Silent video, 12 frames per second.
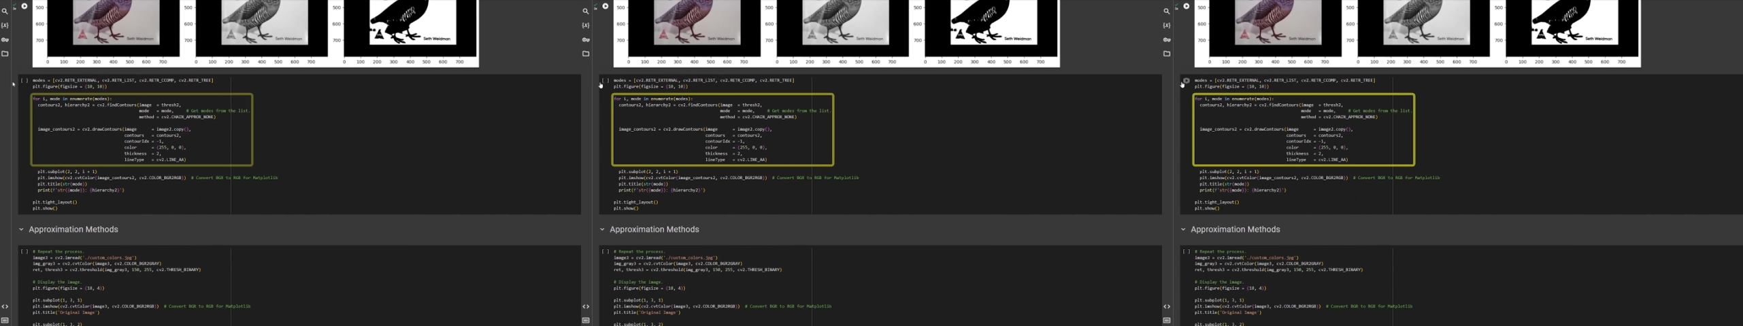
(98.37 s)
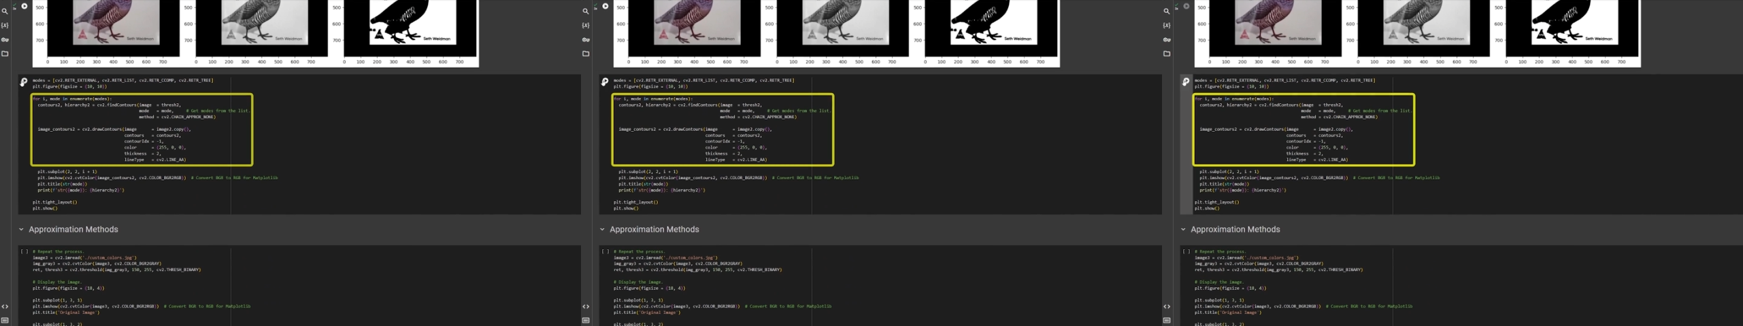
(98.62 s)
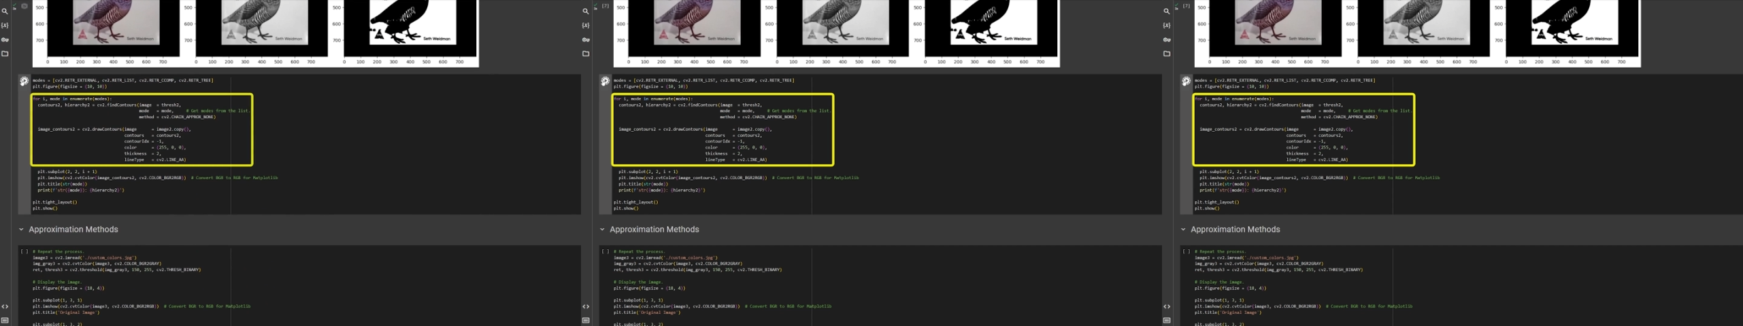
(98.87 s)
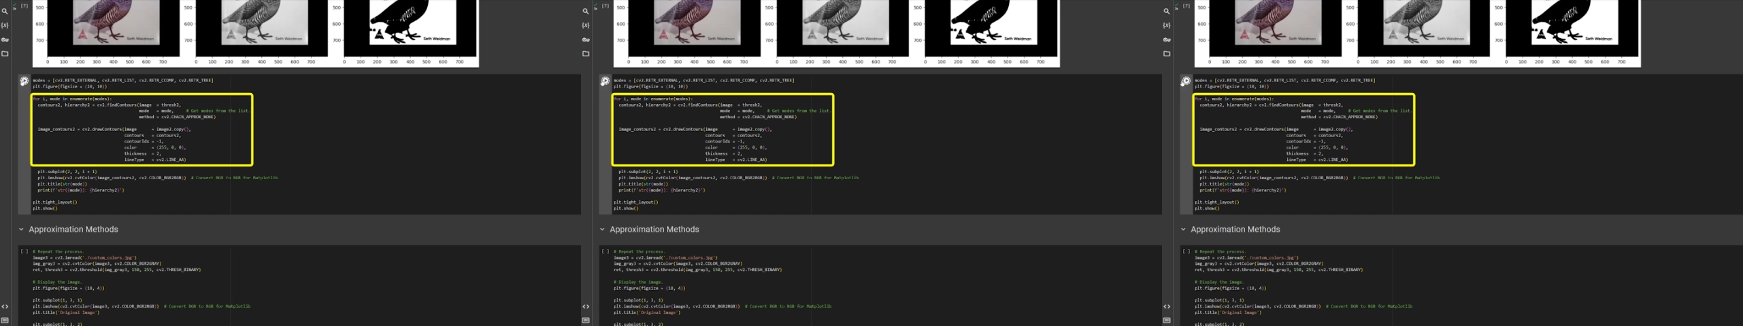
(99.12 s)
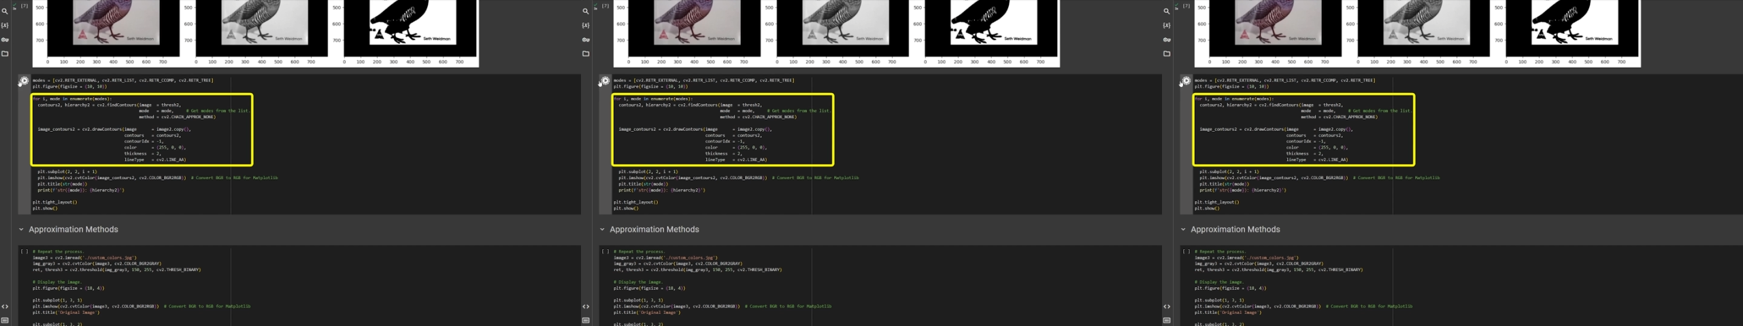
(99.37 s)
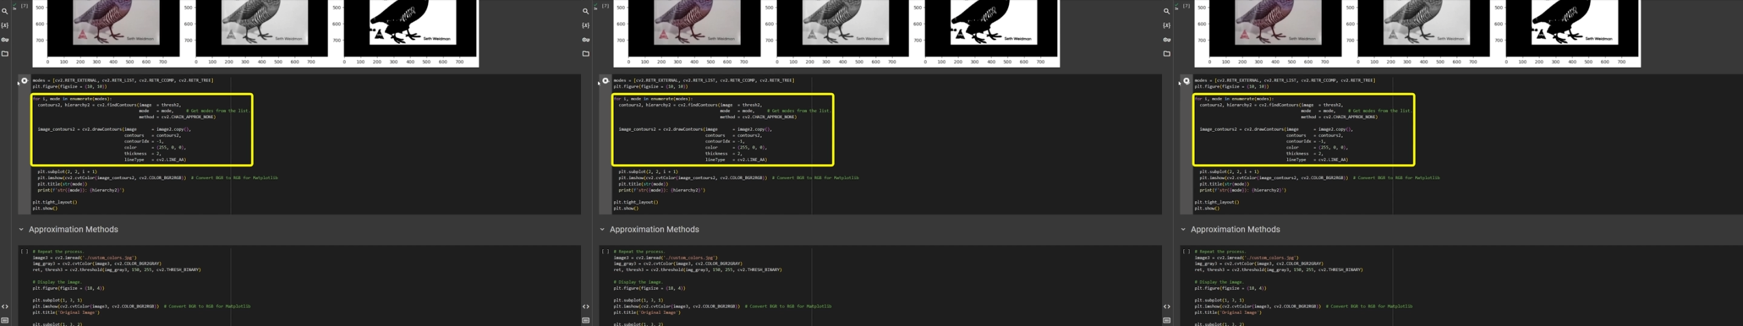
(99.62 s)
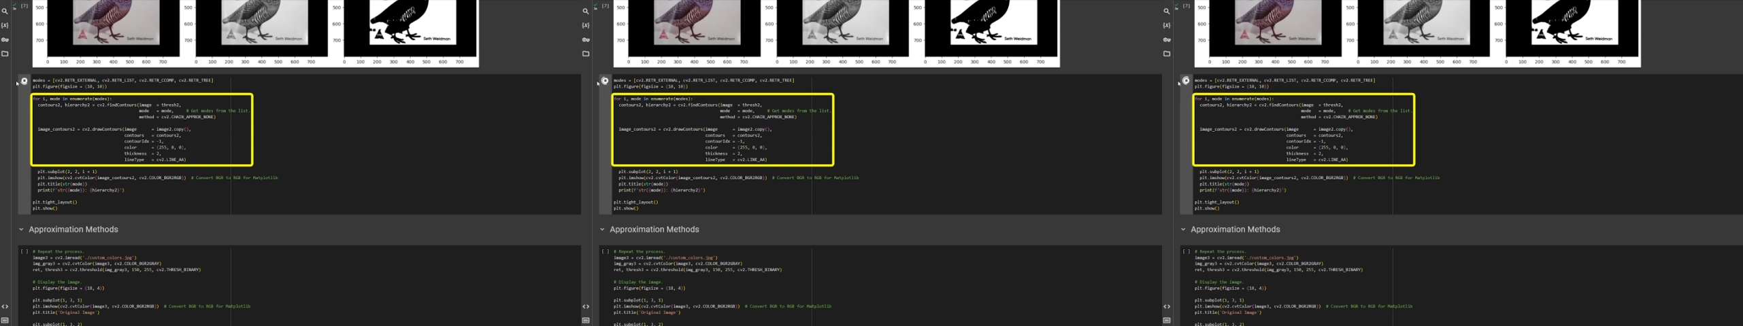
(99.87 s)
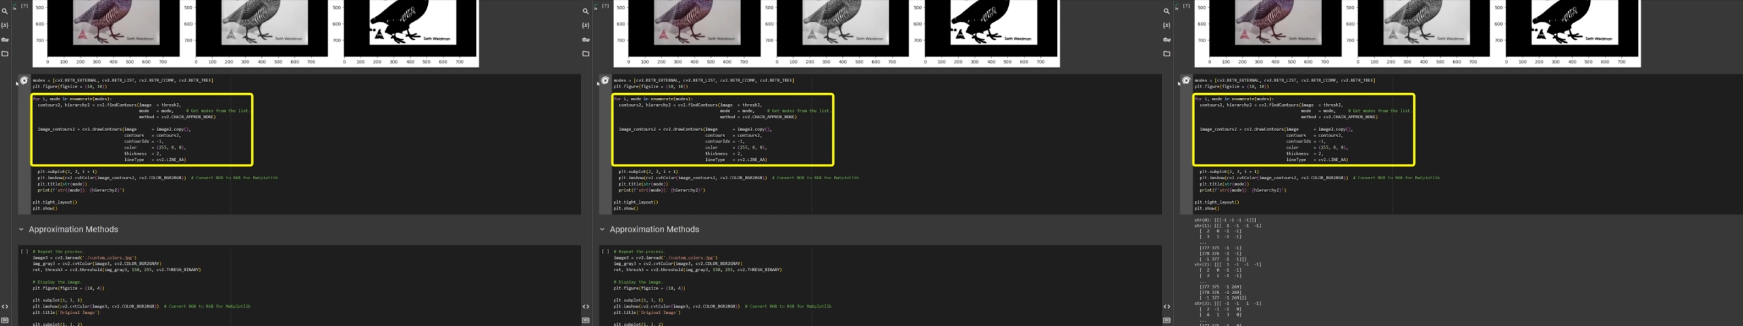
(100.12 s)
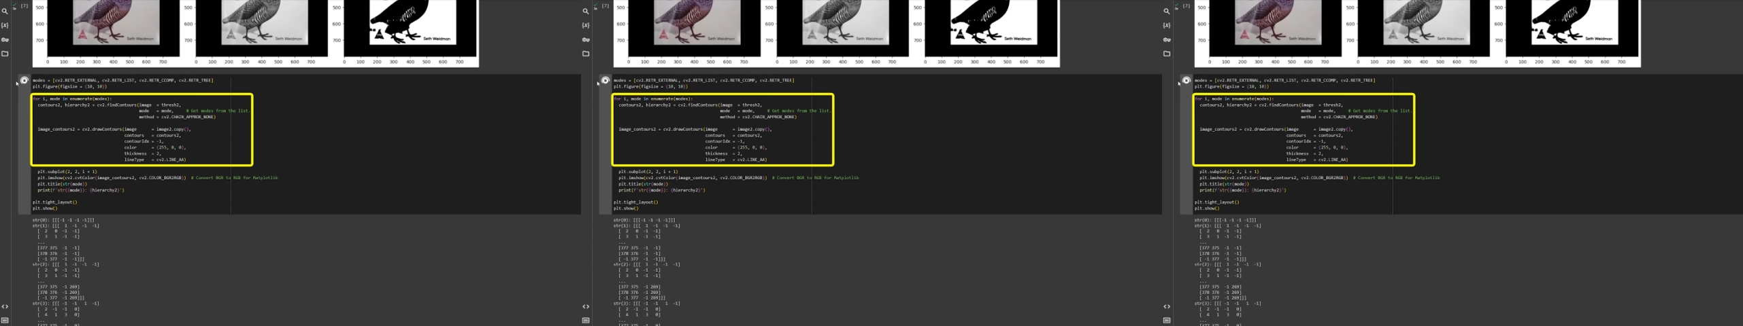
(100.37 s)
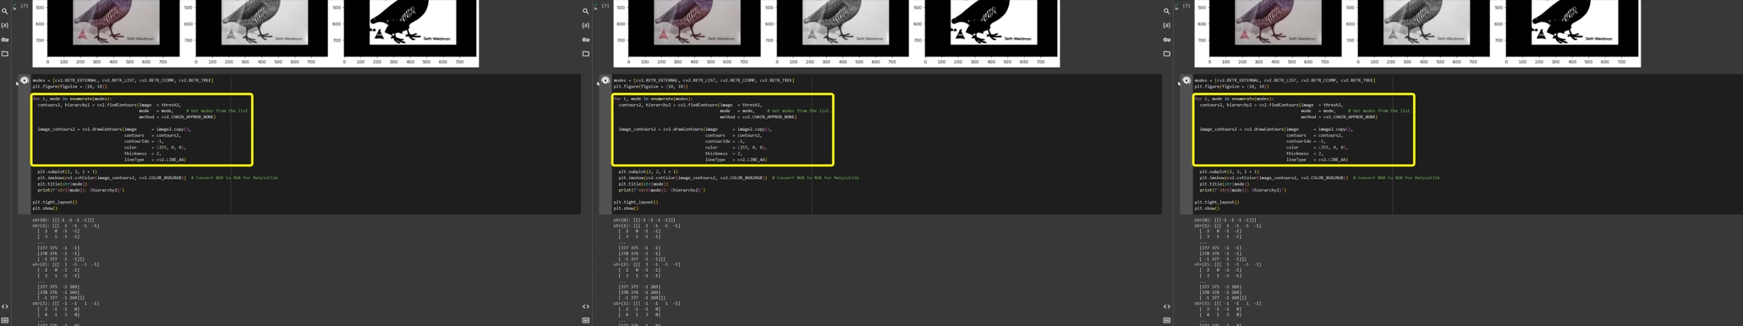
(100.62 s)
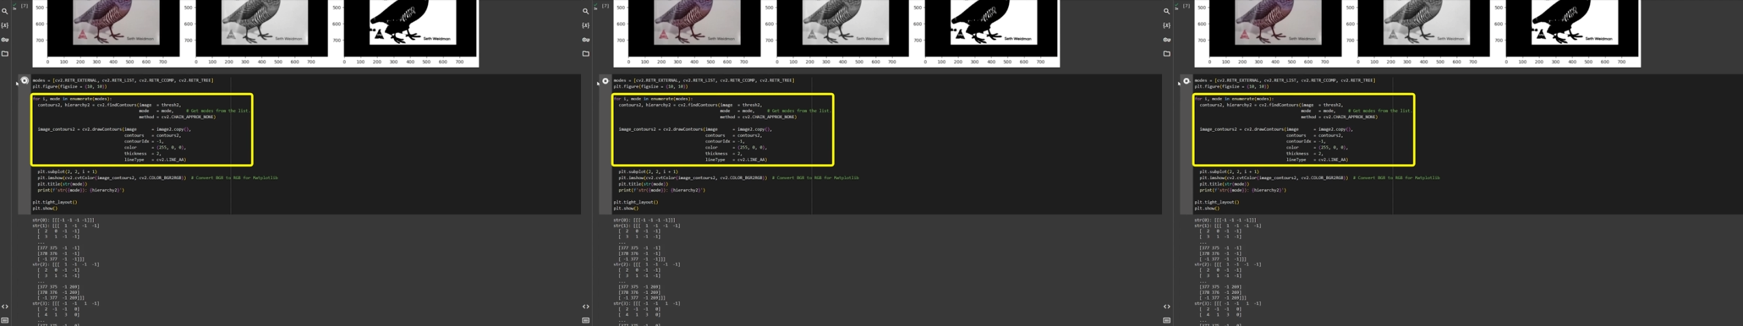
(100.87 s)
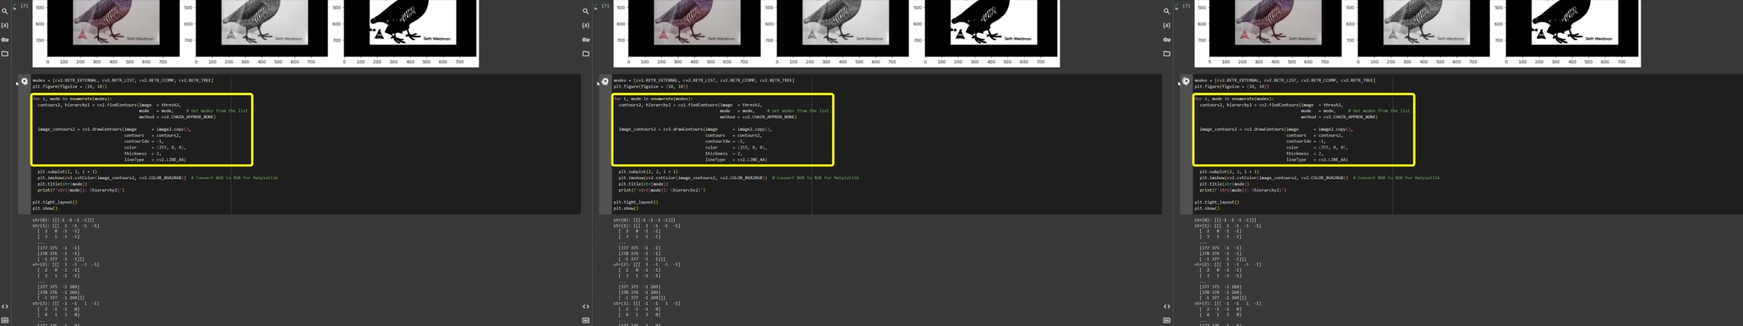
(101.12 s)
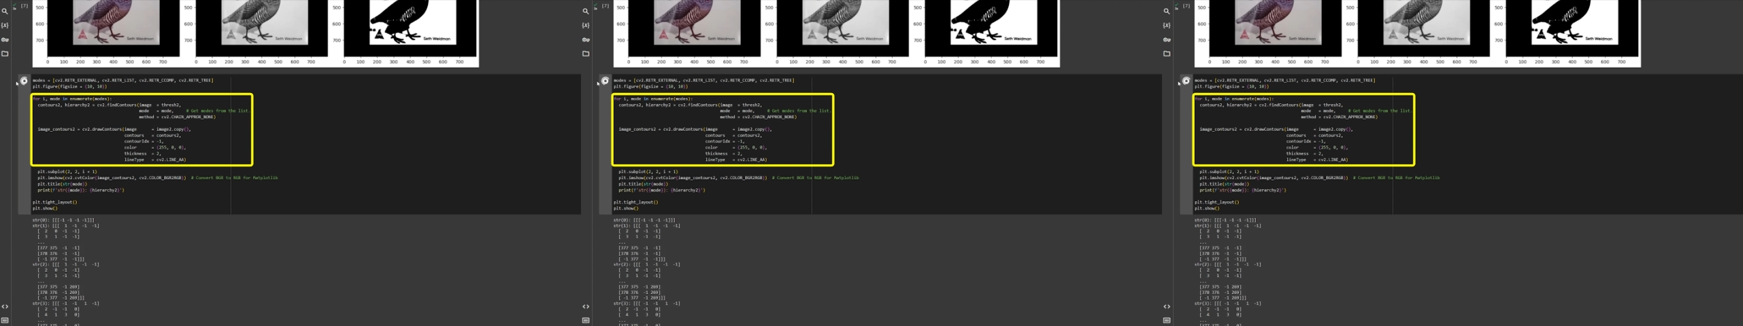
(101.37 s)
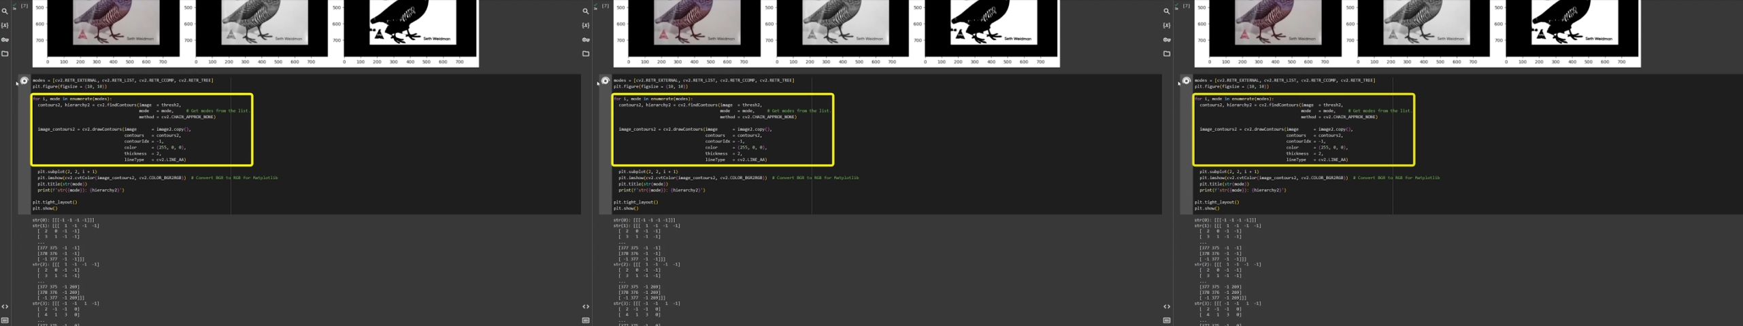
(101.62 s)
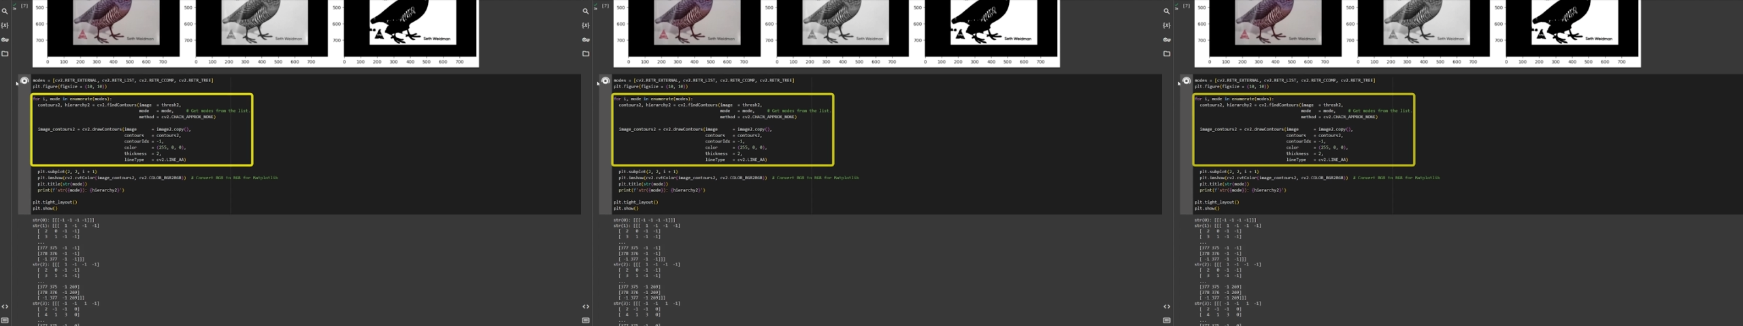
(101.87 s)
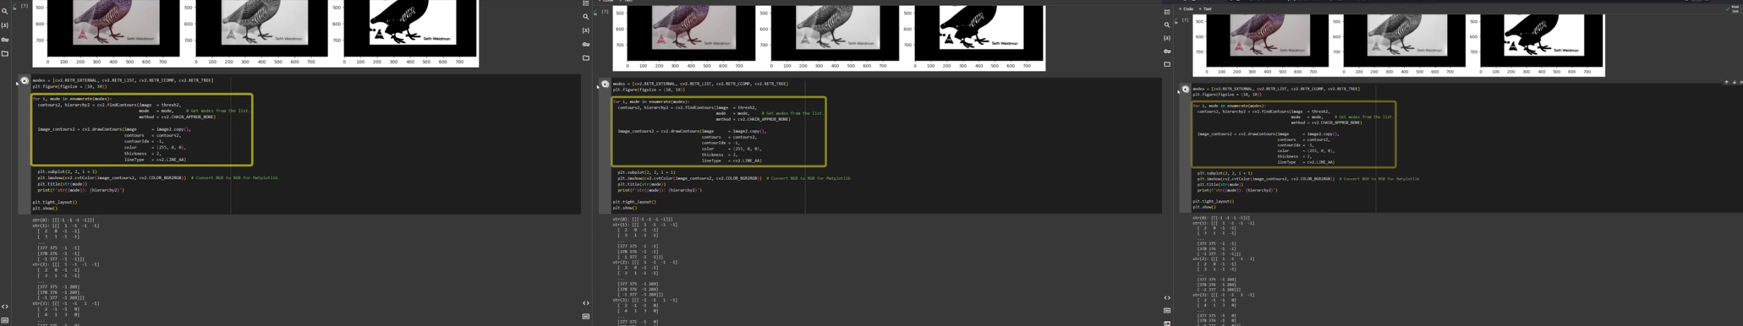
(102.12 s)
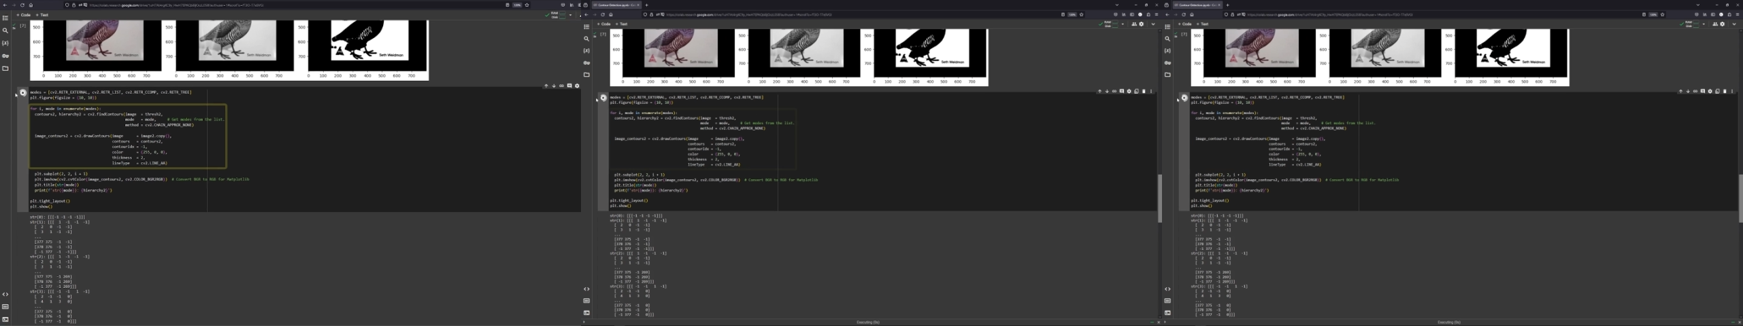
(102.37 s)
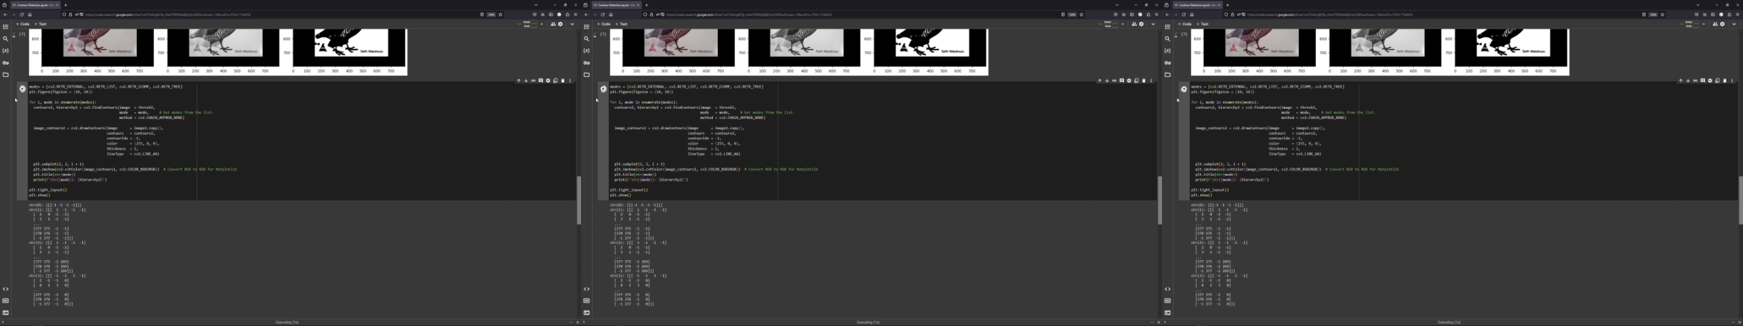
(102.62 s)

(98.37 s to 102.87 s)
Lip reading: Nobody's mouth can be seen.